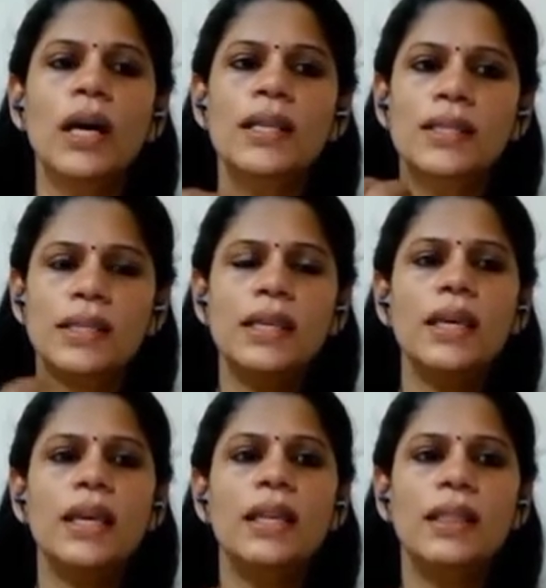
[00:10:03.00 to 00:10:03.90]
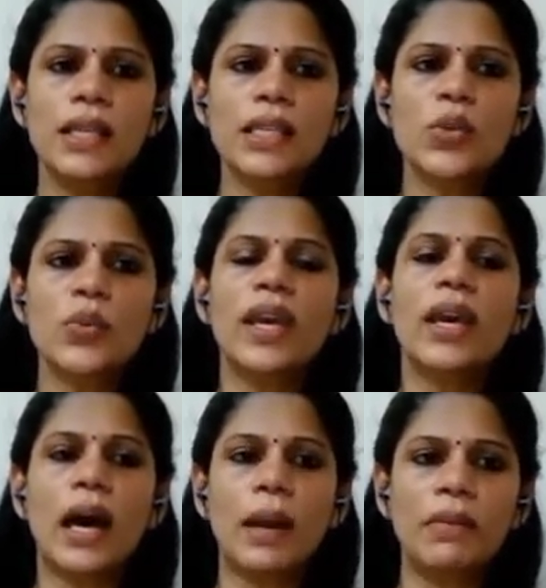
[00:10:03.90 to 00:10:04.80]
see, this way
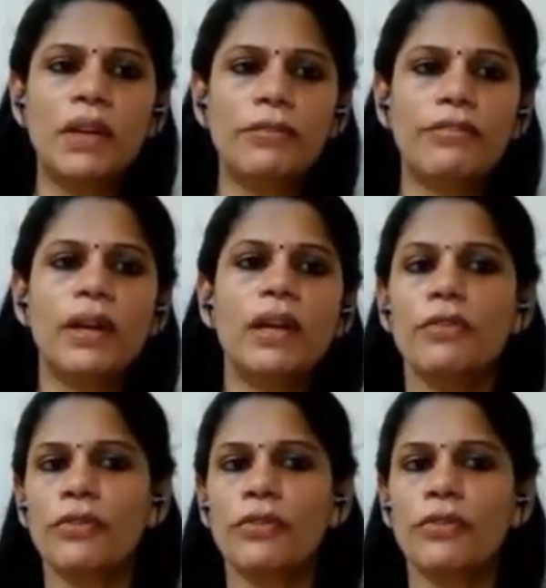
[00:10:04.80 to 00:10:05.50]
I'm different